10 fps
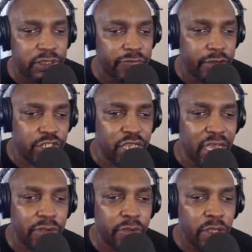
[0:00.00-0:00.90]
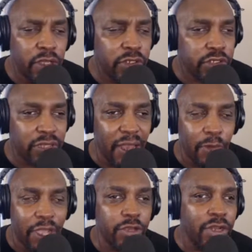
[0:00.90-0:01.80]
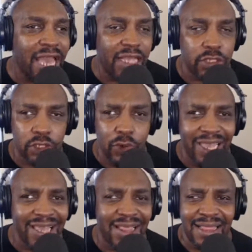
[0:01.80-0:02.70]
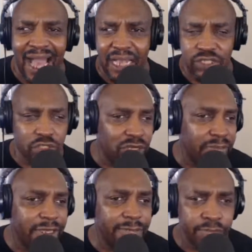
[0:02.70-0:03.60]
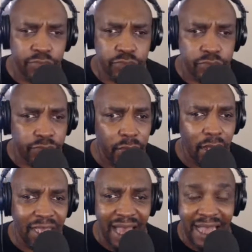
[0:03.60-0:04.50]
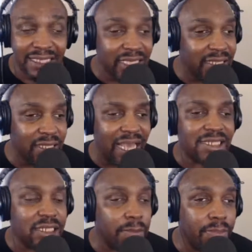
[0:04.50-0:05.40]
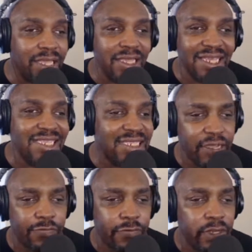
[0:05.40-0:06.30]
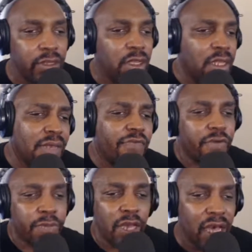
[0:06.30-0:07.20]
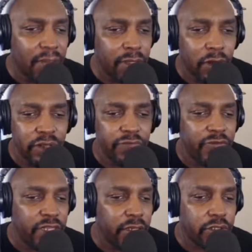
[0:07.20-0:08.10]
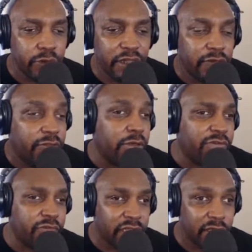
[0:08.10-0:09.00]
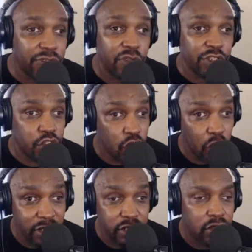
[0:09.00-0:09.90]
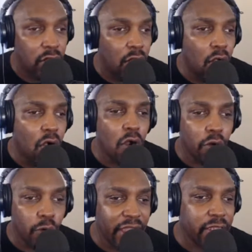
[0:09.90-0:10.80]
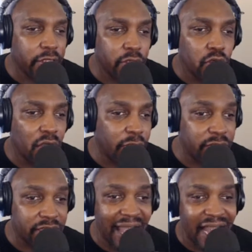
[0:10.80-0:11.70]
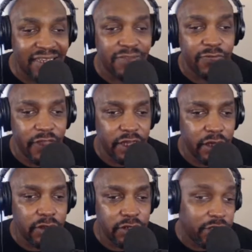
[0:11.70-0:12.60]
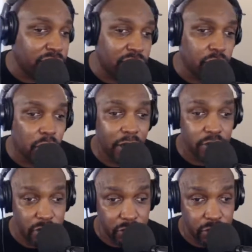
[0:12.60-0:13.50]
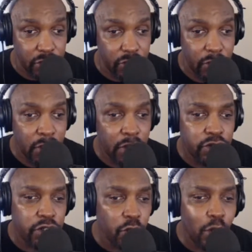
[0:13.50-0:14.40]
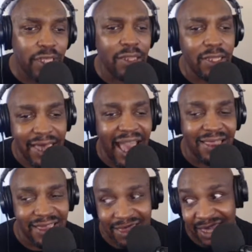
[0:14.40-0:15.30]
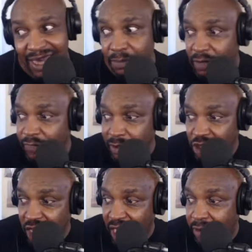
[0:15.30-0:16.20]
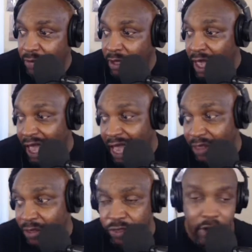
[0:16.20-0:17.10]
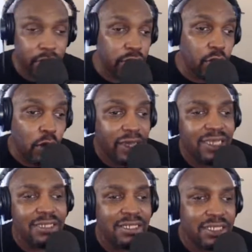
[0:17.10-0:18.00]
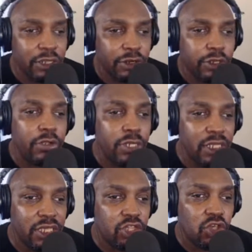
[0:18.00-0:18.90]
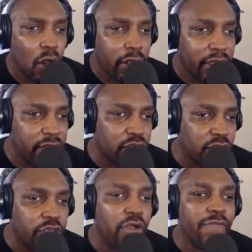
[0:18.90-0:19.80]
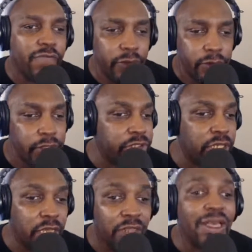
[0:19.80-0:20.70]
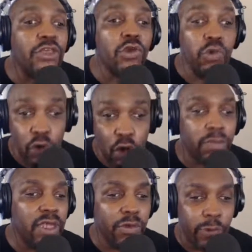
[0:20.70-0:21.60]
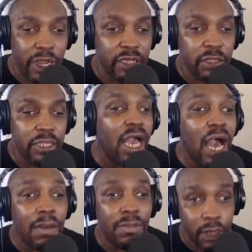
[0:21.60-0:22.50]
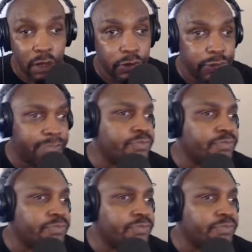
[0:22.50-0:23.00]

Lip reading: of your channel. So that way you're not doing live streaming content that's completely different from your uploaded videos, whether those videos are shorts or regular normal size videos that you do on YouTube. So you want to look at the theme of your channel. And then third, you want to consider your niche audience, your viewers that you normally regularly upload